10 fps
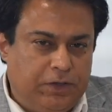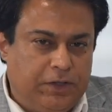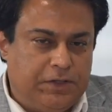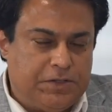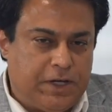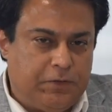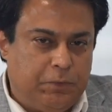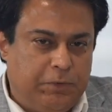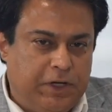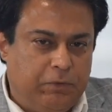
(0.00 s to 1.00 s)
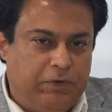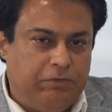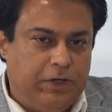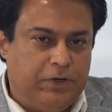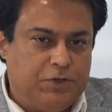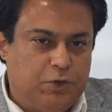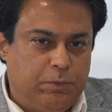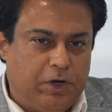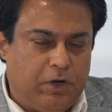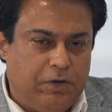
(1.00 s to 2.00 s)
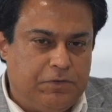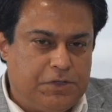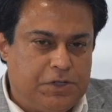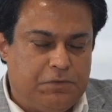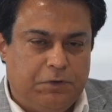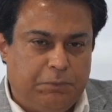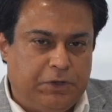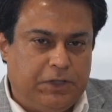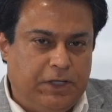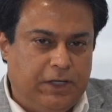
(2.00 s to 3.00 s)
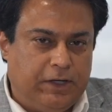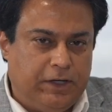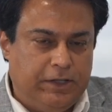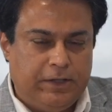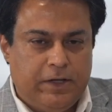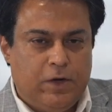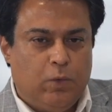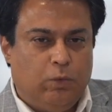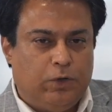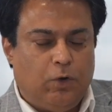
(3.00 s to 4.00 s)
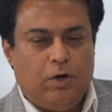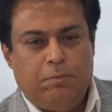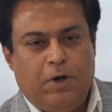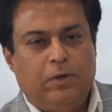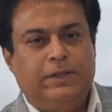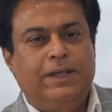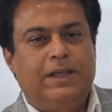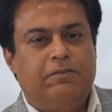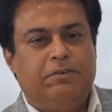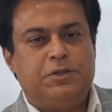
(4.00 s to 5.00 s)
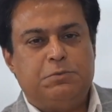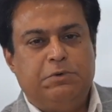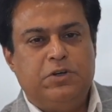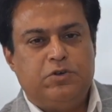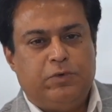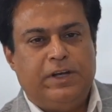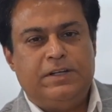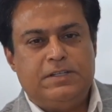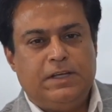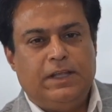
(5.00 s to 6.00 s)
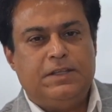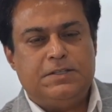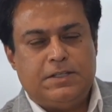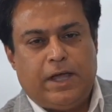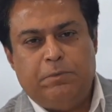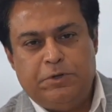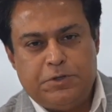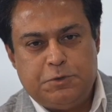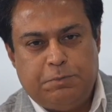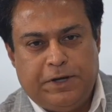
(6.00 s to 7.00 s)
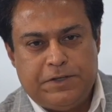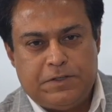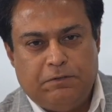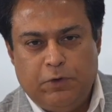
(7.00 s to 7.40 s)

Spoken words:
On the other side of the break, when we resume our conversation with Pratik and Lalit, we'll talk about the investment trends in the cyberspace.